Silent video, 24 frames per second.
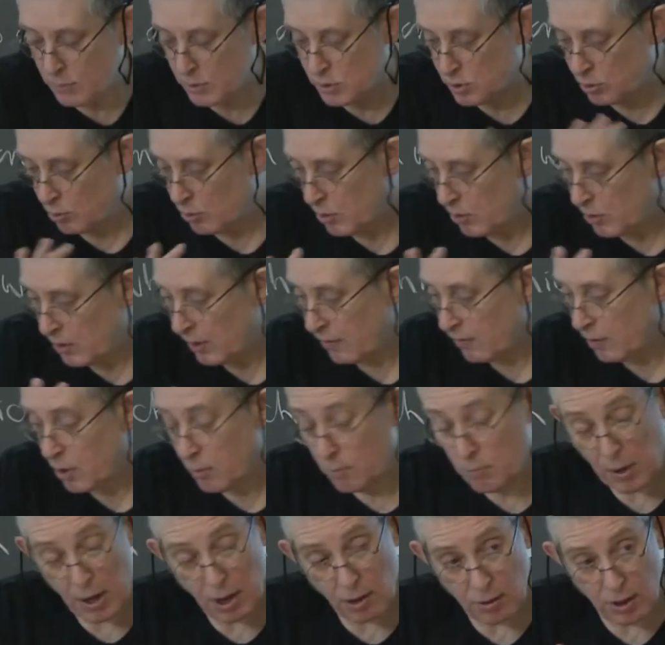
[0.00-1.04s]
So they're
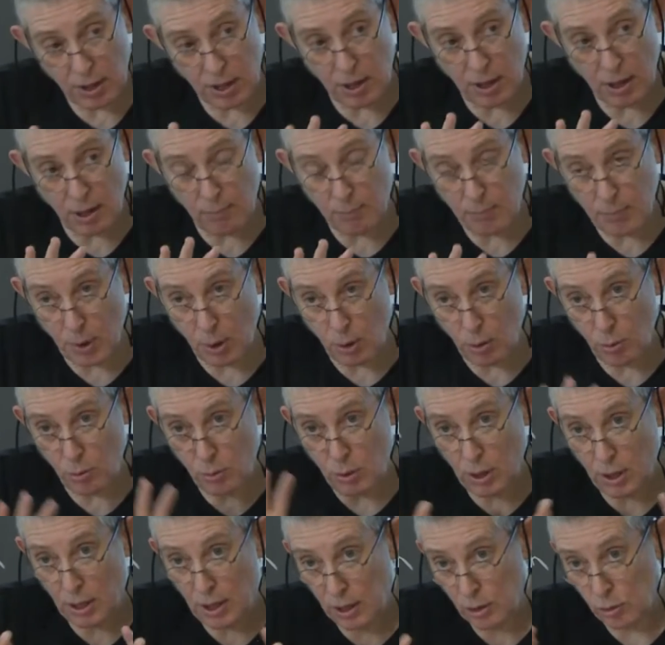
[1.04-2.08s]
comparing a
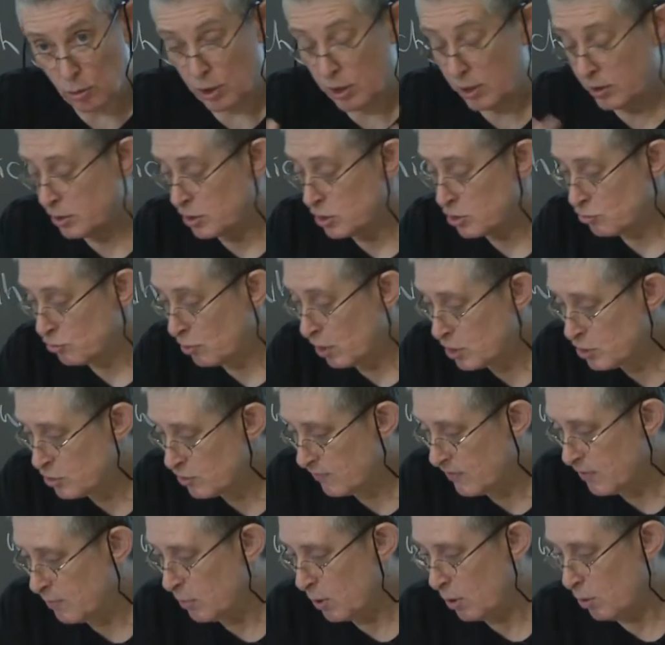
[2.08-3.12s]
bone and looking at the structure
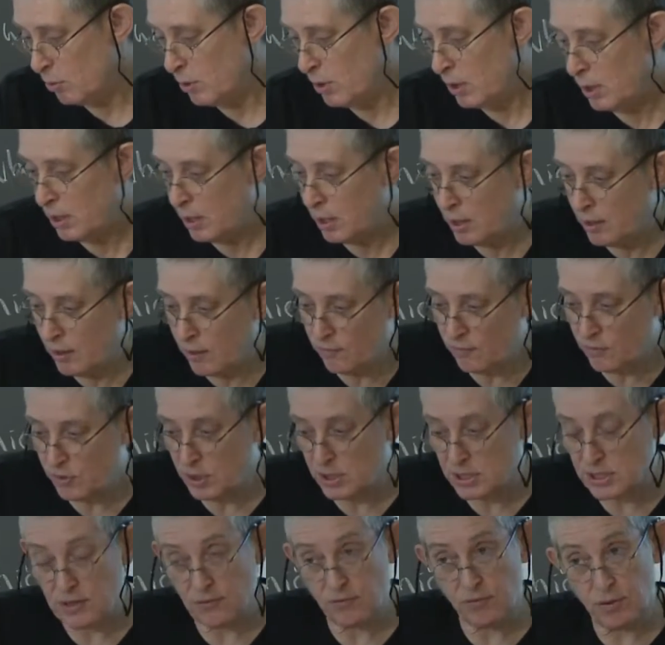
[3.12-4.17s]
of the bone for
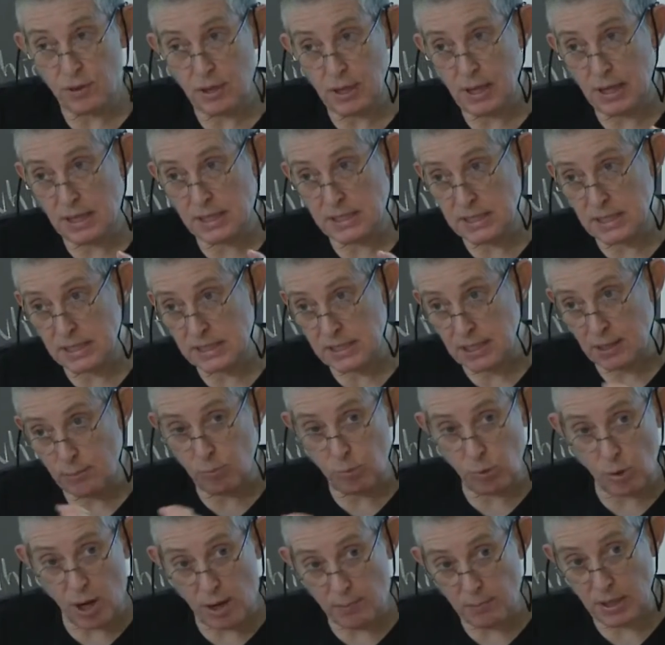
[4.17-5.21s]
these different existing
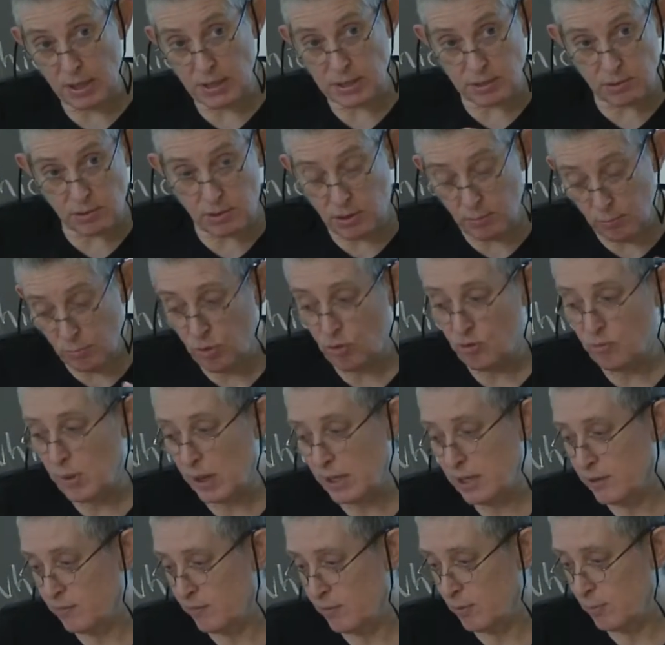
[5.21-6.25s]
primates that move by
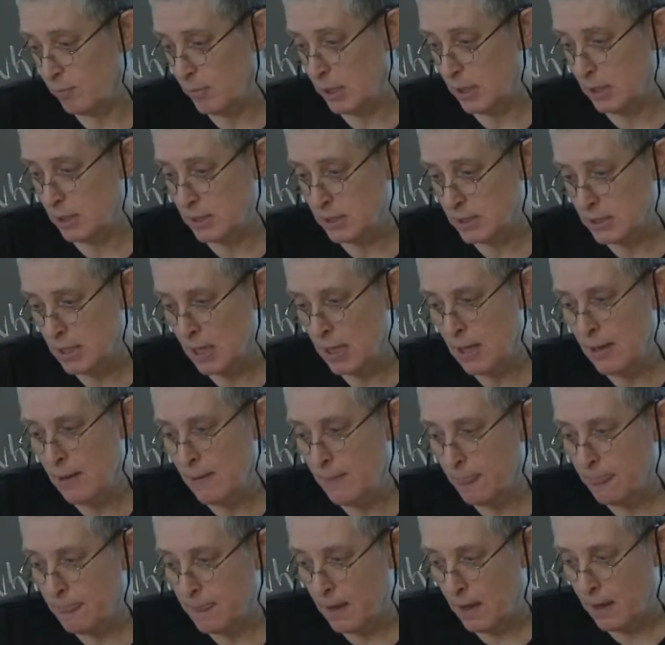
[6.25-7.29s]
different means.
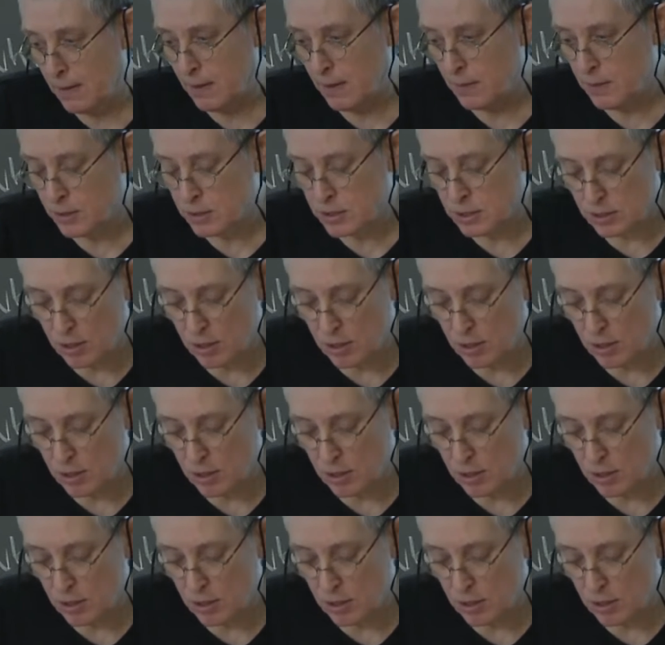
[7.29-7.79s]
And then there's